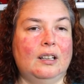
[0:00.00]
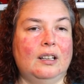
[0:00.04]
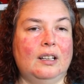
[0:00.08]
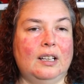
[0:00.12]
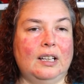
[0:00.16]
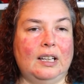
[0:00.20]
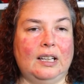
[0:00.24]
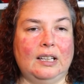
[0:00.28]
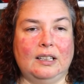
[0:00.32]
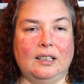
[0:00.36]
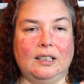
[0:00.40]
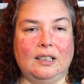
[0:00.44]

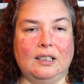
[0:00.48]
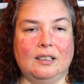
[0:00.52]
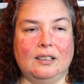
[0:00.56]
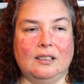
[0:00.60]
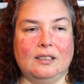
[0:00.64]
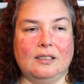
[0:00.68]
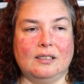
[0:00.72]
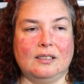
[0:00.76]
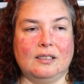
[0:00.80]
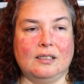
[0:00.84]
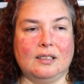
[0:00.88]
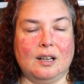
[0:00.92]

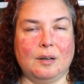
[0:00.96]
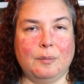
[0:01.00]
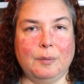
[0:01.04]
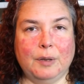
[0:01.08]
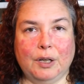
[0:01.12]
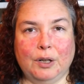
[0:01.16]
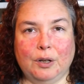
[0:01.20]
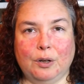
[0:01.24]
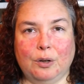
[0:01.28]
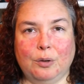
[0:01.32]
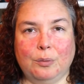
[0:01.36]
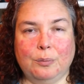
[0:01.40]
He's
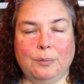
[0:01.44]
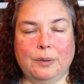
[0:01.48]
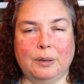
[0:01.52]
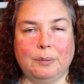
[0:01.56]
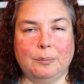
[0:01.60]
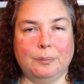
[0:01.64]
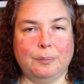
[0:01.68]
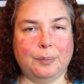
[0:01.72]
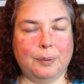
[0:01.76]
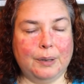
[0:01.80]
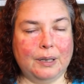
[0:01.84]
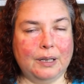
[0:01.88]
coming home
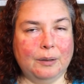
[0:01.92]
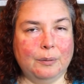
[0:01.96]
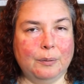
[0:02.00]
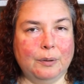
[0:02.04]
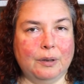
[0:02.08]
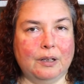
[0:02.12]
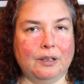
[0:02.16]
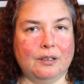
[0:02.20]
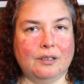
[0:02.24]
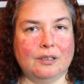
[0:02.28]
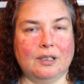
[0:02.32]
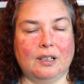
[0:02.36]
and playing
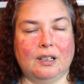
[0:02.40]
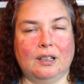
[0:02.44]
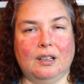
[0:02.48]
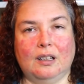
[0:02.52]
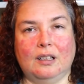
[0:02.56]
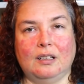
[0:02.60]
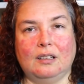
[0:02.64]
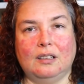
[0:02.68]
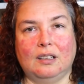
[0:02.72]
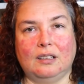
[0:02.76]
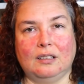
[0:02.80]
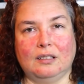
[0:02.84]
with our
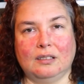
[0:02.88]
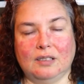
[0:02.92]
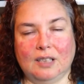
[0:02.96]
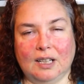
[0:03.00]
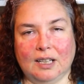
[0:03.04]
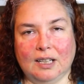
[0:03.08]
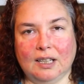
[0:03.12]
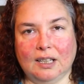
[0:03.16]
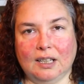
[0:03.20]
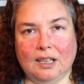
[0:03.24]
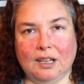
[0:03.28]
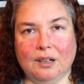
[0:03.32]
son and
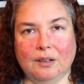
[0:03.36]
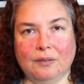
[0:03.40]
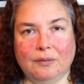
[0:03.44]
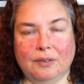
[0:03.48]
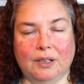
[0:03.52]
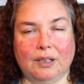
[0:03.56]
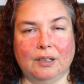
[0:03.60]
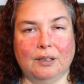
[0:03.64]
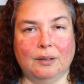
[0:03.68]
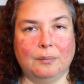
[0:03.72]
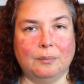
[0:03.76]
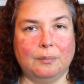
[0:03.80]
taking care of
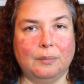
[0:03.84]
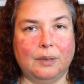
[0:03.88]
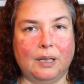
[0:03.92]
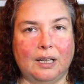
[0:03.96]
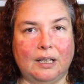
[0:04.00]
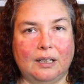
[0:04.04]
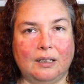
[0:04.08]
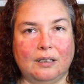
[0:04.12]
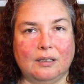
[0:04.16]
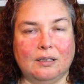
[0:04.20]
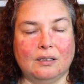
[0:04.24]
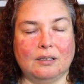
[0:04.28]
him
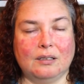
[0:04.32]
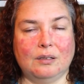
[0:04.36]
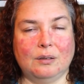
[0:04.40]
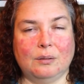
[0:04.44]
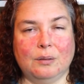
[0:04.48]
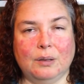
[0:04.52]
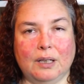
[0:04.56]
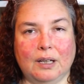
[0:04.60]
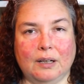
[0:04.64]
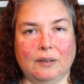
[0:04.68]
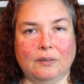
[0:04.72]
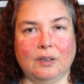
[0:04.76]
and
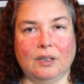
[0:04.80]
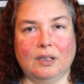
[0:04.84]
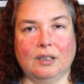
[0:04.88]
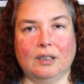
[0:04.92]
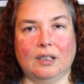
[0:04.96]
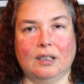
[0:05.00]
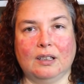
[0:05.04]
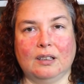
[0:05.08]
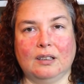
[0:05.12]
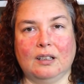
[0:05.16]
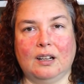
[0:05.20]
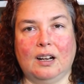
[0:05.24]
doing
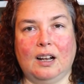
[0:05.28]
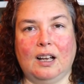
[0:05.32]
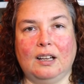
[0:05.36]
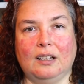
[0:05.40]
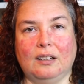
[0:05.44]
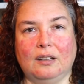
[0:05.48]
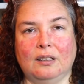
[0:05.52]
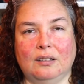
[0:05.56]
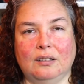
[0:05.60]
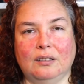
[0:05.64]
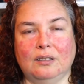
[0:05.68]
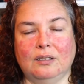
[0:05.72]
everything that I
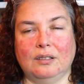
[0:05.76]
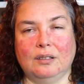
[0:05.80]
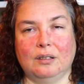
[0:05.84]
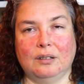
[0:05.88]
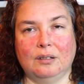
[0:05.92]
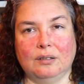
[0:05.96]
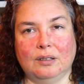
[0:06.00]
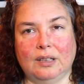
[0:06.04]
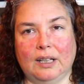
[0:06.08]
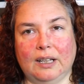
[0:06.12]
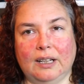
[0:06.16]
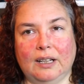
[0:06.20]
couldn't
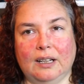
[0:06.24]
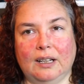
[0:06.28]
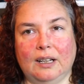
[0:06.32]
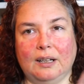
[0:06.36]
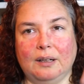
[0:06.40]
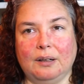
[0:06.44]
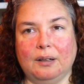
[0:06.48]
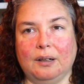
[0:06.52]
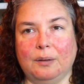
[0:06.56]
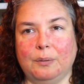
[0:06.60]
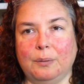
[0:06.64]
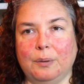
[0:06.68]
do. Like
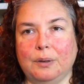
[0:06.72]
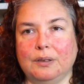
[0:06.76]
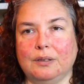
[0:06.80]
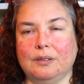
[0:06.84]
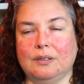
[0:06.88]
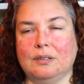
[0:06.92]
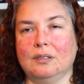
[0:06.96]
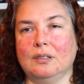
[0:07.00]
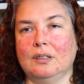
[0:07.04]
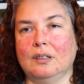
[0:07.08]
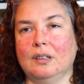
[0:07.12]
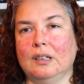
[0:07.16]
I, I
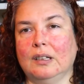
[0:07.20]
was